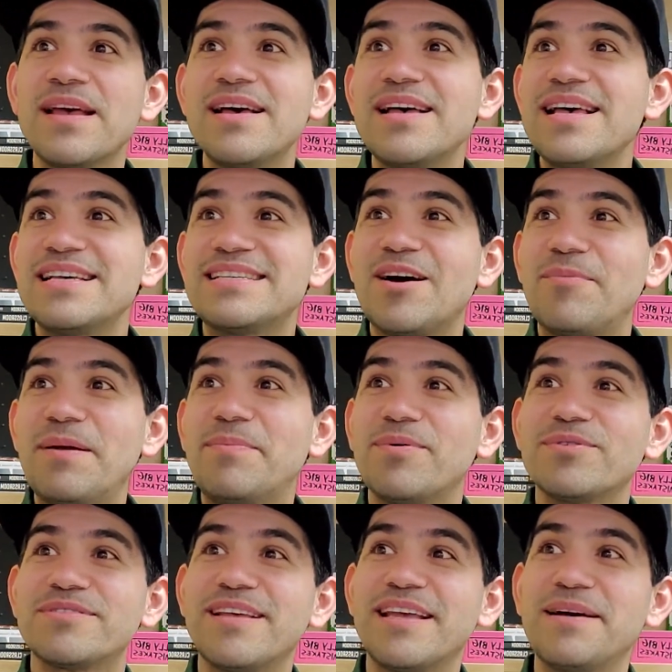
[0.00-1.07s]
This is how people
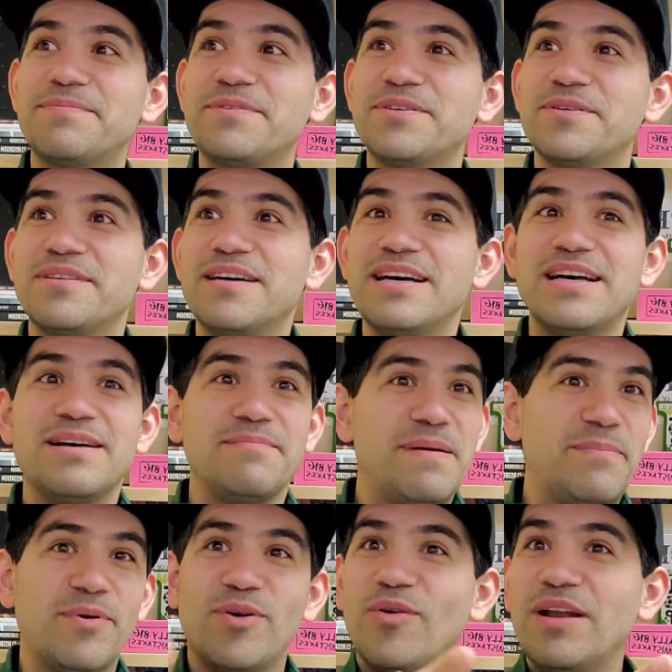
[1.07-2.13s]
stay up till,
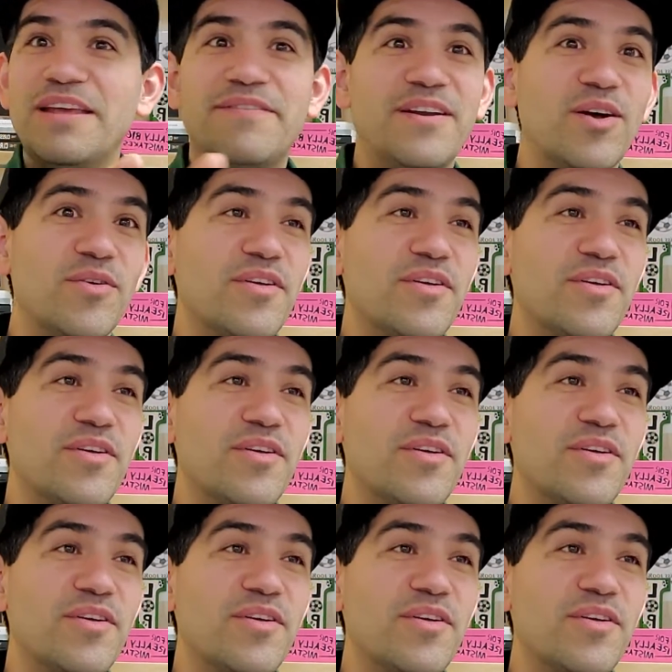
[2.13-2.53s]
people don't even know.